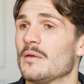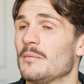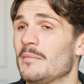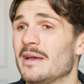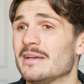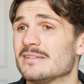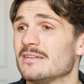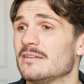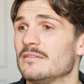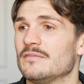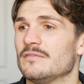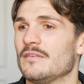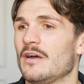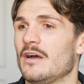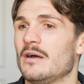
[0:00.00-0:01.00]

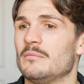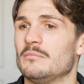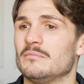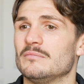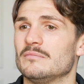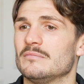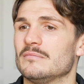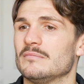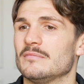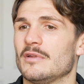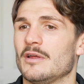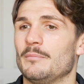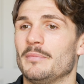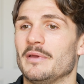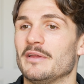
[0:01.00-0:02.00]
Massive. Um,
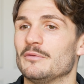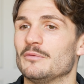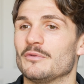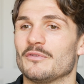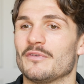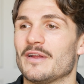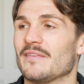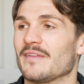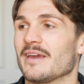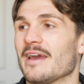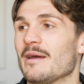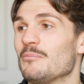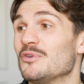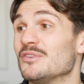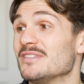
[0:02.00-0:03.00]
like being all around the
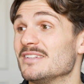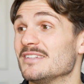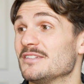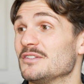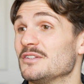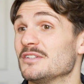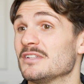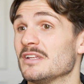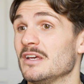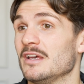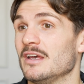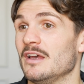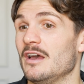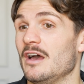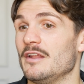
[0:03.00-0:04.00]
cameras, it's just
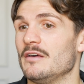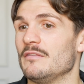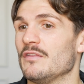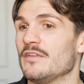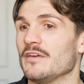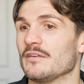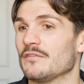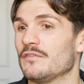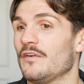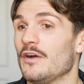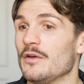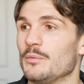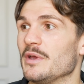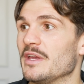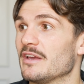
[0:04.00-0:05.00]
another thing.
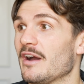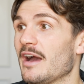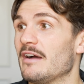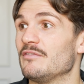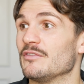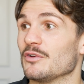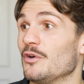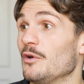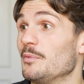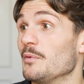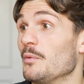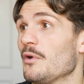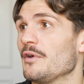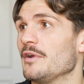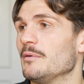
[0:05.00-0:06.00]
Fight week, I haven't got to be
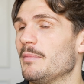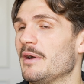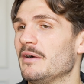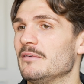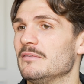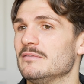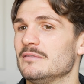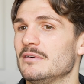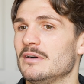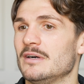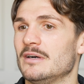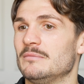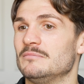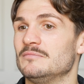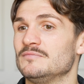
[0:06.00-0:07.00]
worried about.
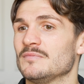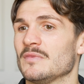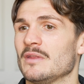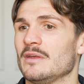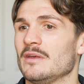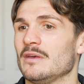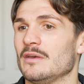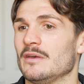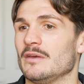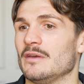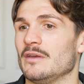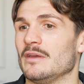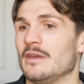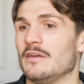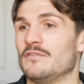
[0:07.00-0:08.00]
Um,
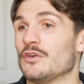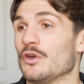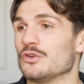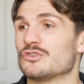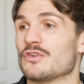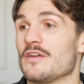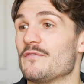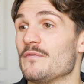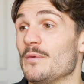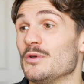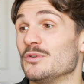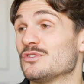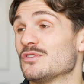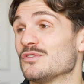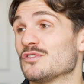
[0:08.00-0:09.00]
if you go straight from
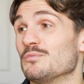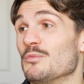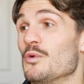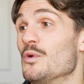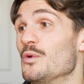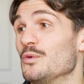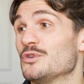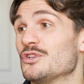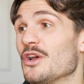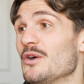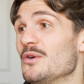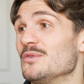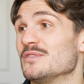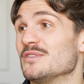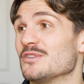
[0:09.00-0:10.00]
those small hall
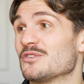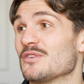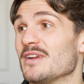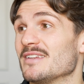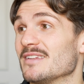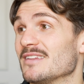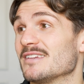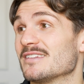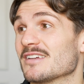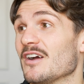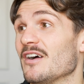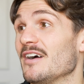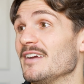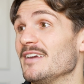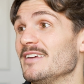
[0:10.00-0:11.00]
shows and straight to the
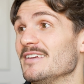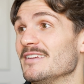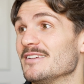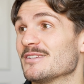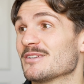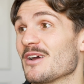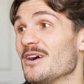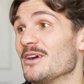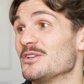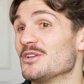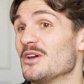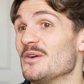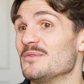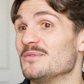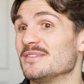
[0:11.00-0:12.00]
sky sky
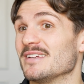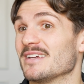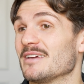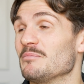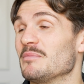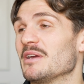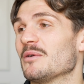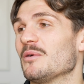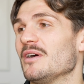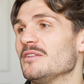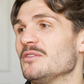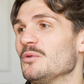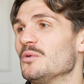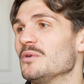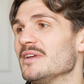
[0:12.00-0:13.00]
shows, it can be
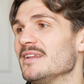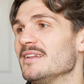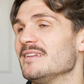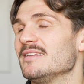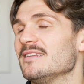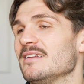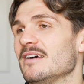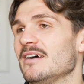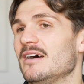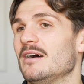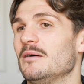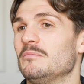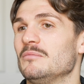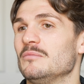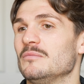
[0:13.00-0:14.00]
quite daunting.
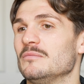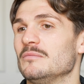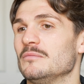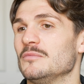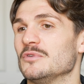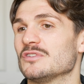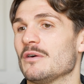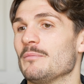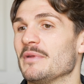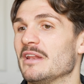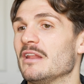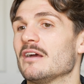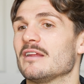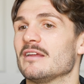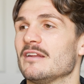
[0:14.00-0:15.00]
Um, which I've been
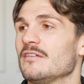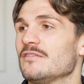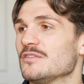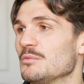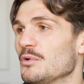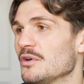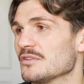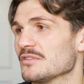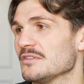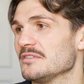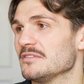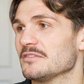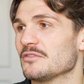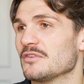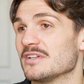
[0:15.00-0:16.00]
lucky enough to box
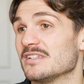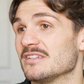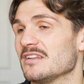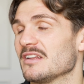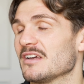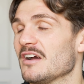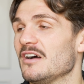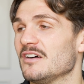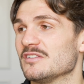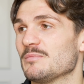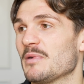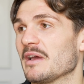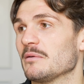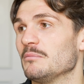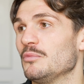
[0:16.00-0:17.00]
on Chris's undercards
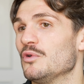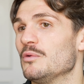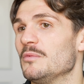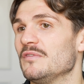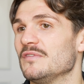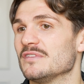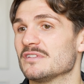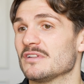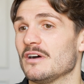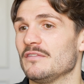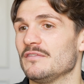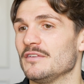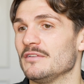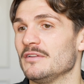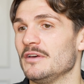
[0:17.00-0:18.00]
back in Bournemouth and
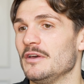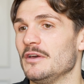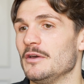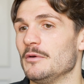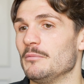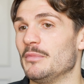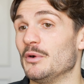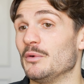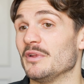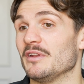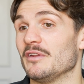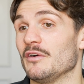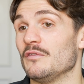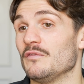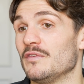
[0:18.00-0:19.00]
stuff, and building
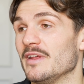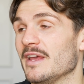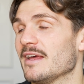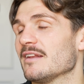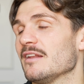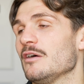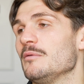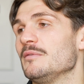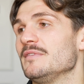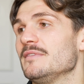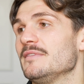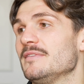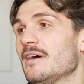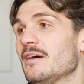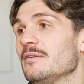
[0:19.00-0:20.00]
and hopefully headline
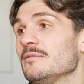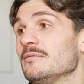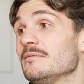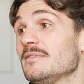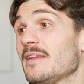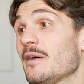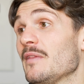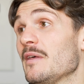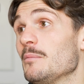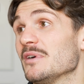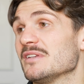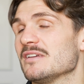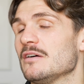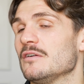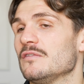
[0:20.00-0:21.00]
down down there
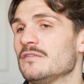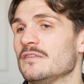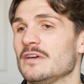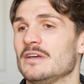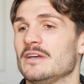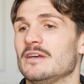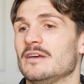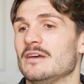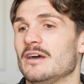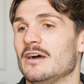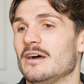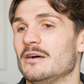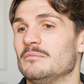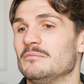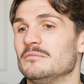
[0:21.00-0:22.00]
myself.
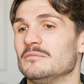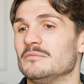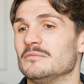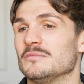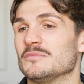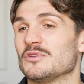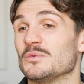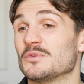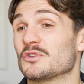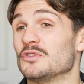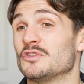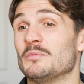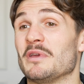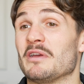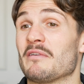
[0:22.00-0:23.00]
Um, so it's
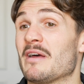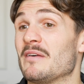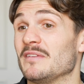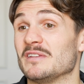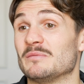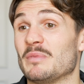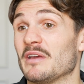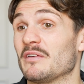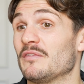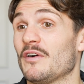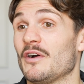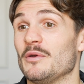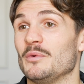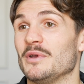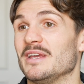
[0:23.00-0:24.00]
good to be around these big
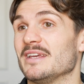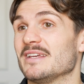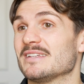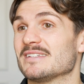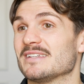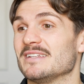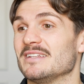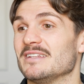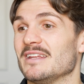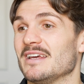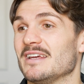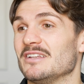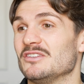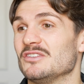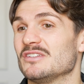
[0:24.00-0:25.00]
fight weeks and
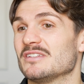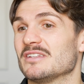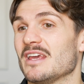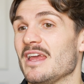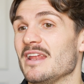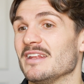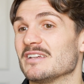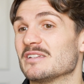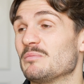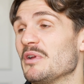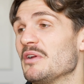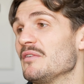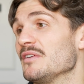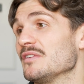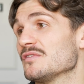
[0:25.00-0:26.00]
and just gain
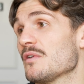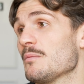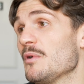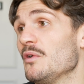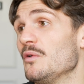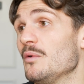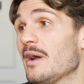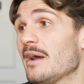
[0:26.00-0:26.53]
experience from it all.